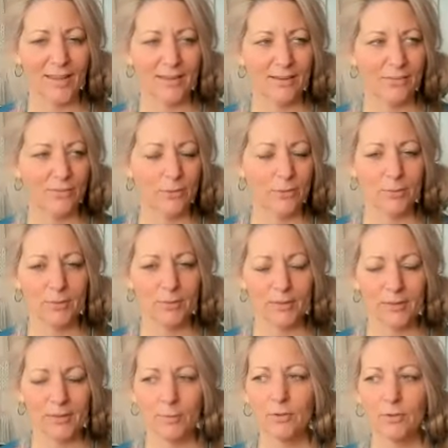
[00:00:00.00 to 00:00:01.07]
And if you've been
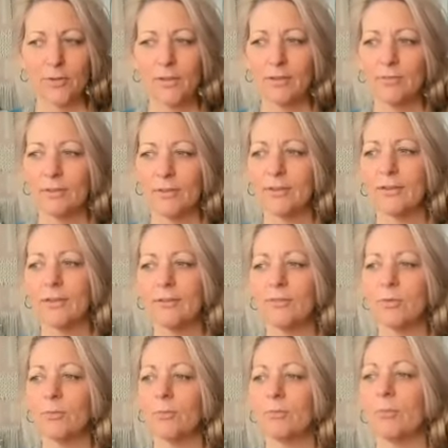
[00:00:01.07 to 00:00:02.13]
thinking about giving, if
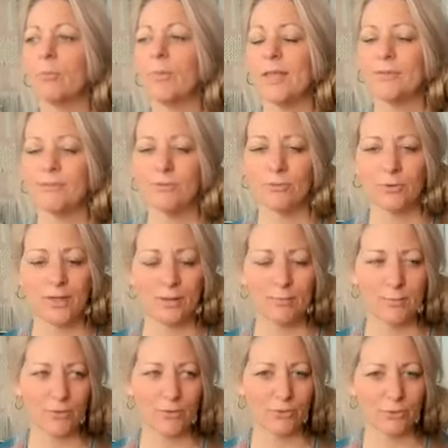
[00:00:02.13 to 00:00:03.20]
you've been waiting for
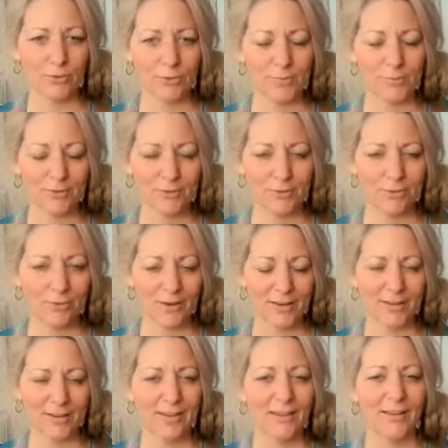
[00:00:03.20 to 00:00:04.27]
that Mr. or Mrs.
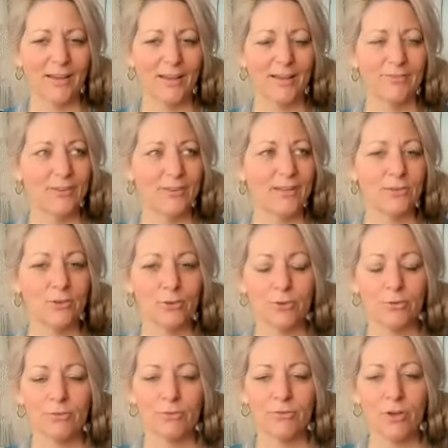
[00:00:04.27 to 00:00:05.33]
Right, I feel like you're
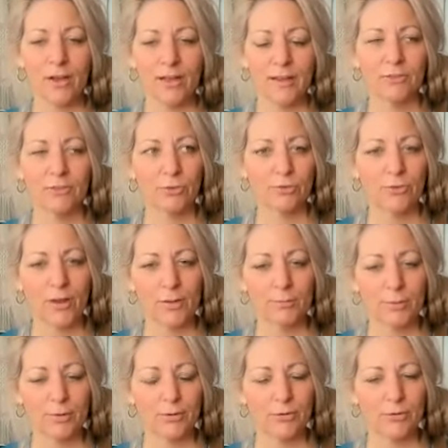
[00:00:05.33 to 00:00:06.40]
going to find your right
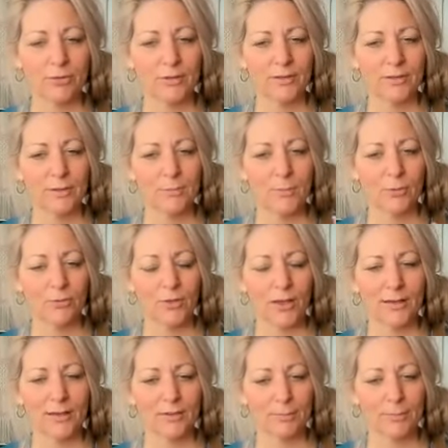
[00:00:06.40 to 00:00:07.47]
person in the most
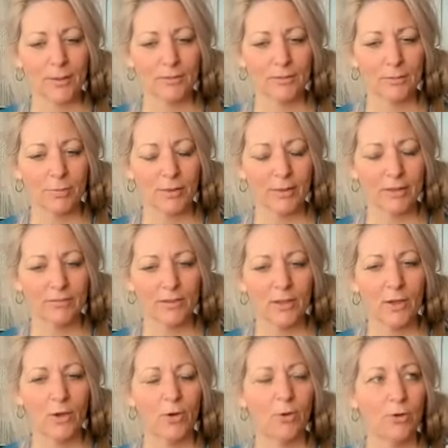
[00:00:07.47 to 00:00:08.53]
unexpected place.
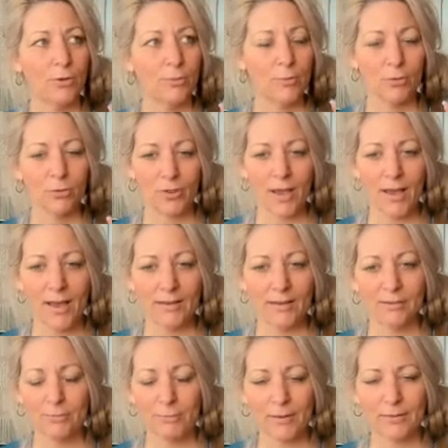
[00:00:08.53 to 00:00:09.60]
Or the most
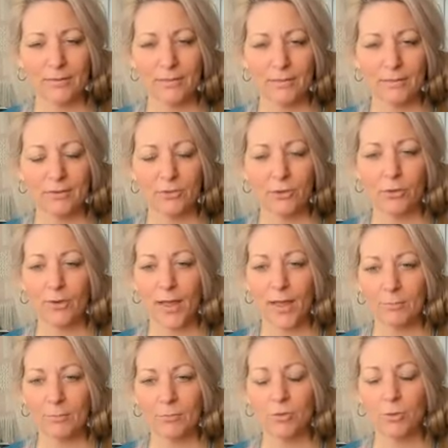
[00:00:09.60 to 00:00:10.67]
unexpected things are going
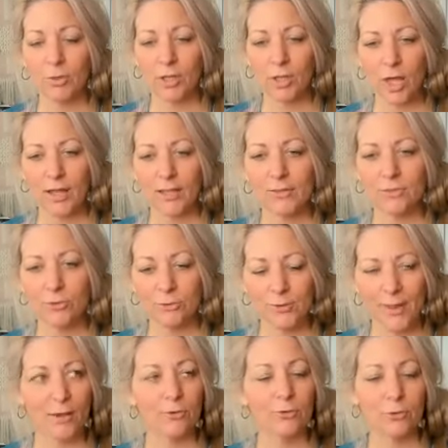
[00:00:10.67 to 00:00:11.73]
to happen to align you
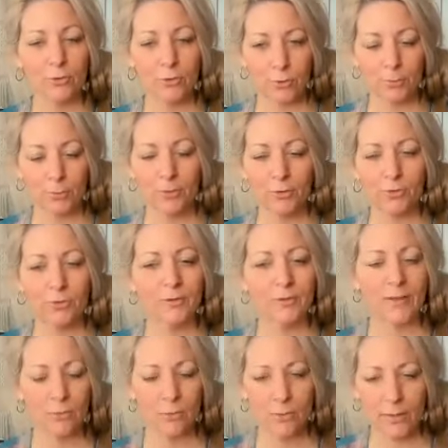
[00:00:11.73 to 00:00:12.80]
now to your person
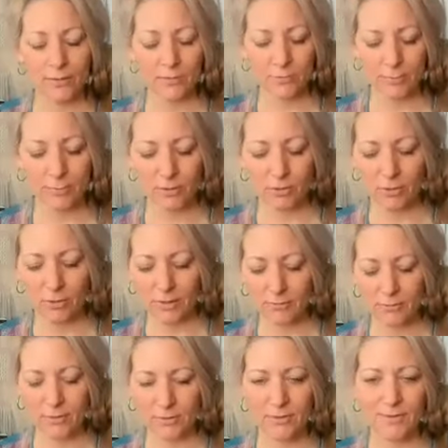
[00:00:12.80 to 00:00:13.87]
that you want to spend your
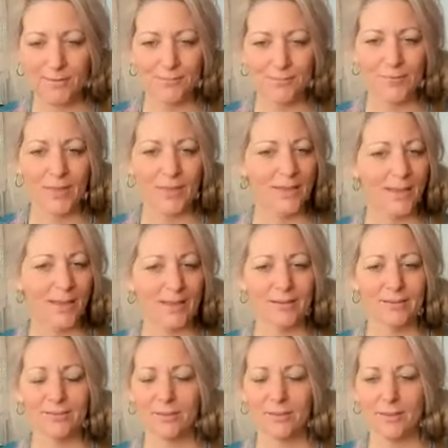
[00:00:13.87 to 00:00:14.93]
life with.
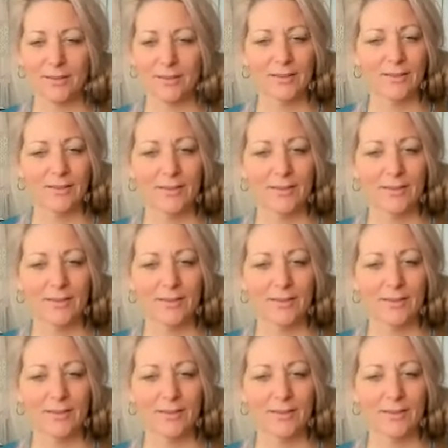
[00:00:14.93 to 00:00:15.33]
And it's like,